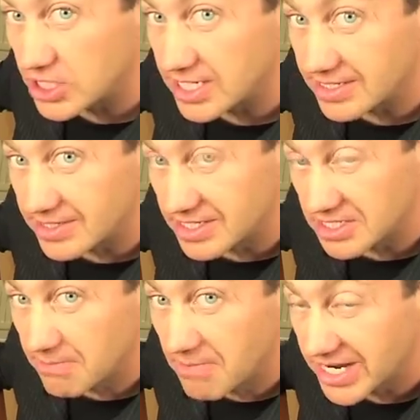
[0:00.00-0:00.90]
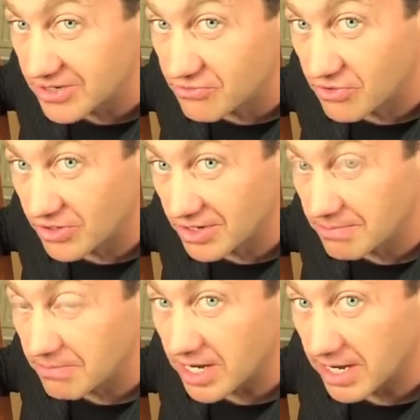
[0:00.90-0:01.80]
sheet that's a micron
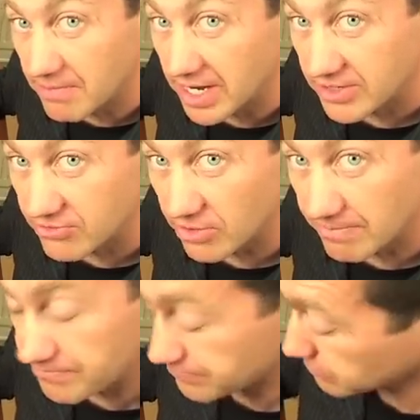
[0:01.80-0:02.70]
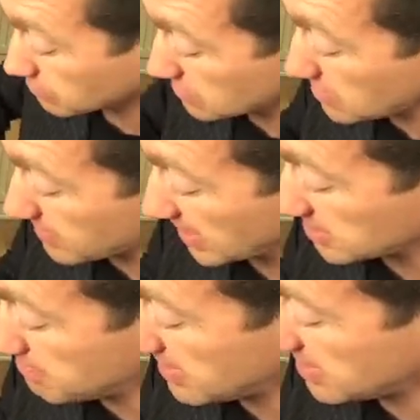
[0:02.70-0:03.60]
by a micron,
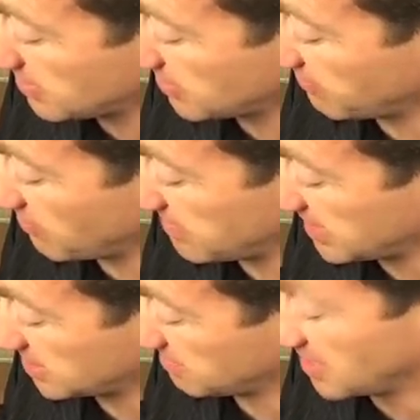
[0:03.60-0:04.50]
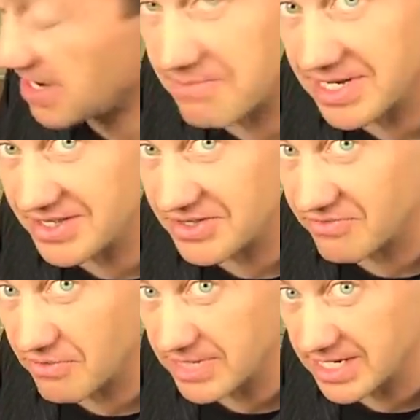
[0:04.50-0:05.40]
that's a millionth of a meter by a
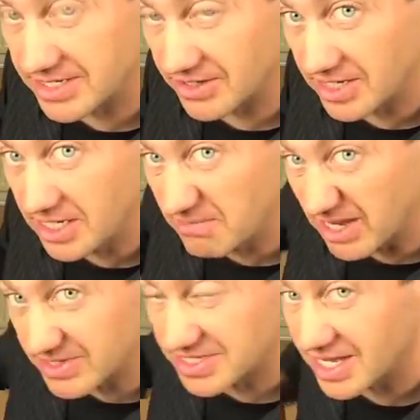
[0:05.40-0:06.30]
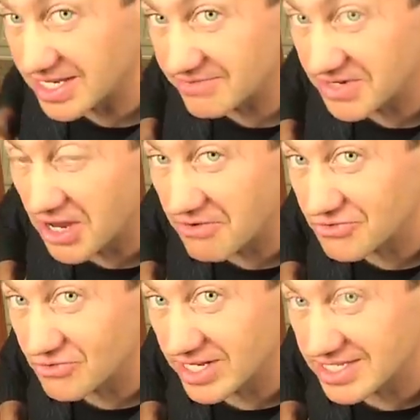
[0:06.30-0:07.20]
millionth of a meter, about the size of a
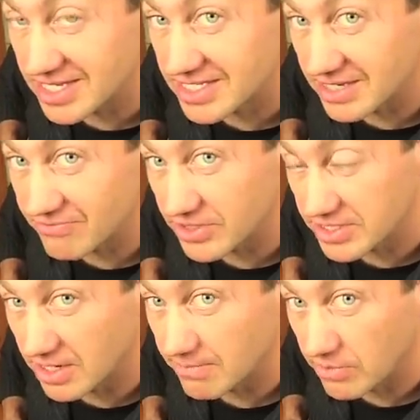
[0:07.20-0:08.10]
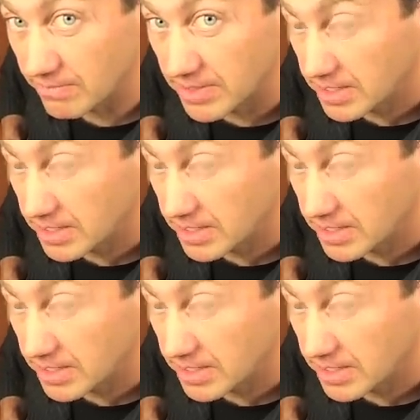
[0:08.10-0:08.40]
current transistor, for example,